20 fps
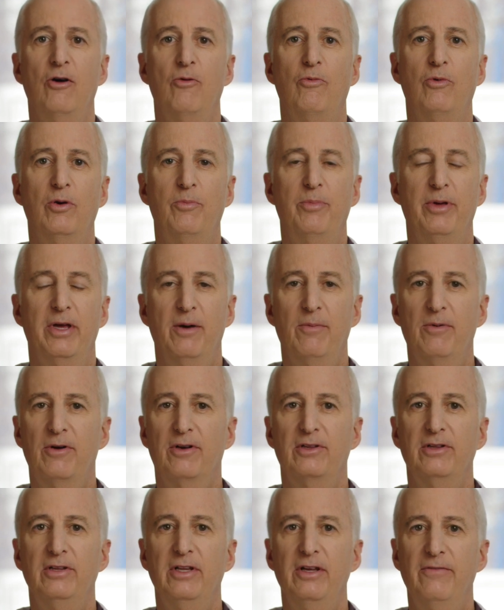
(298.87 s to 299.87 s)
will be able
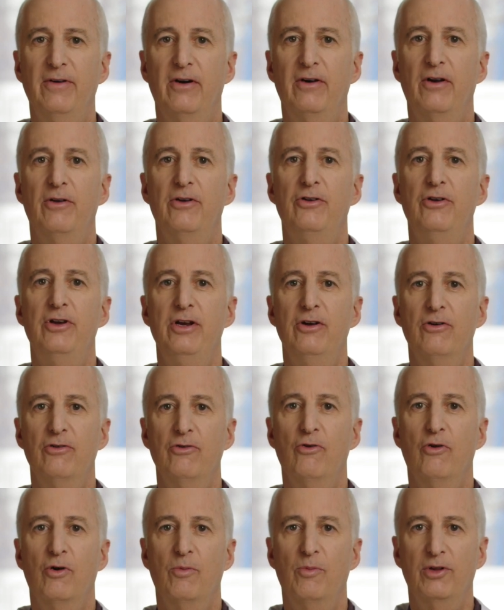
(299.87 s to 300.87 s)
to live out a near
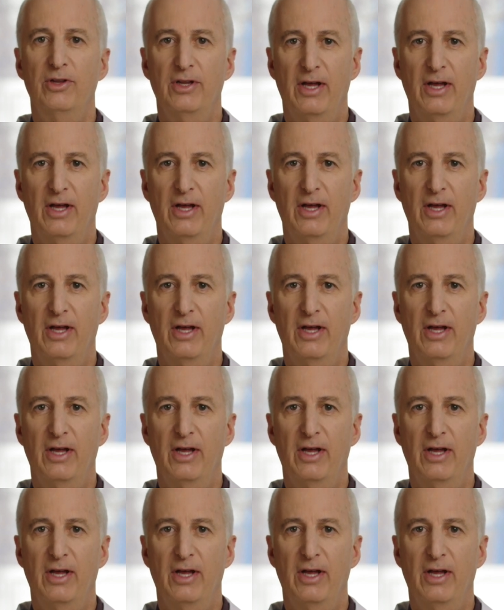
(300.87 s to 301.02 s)
normal